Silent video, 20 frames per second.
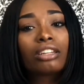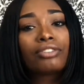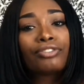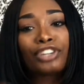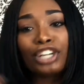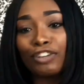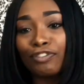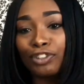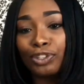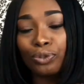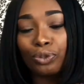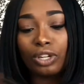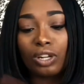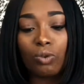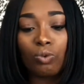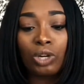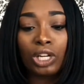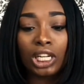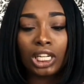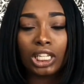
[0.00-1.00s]
Forever
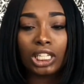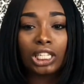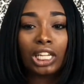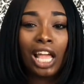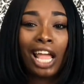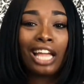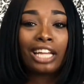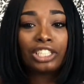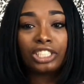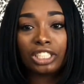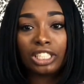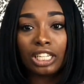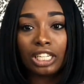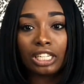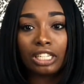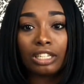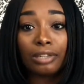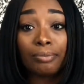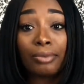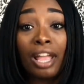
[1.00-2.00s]
21,
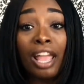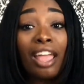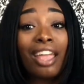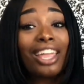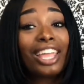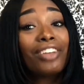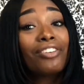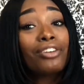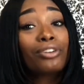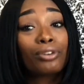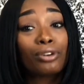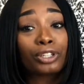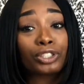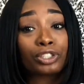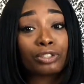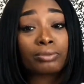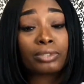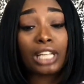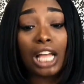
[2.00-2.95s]
H&M, even Nordstrom's.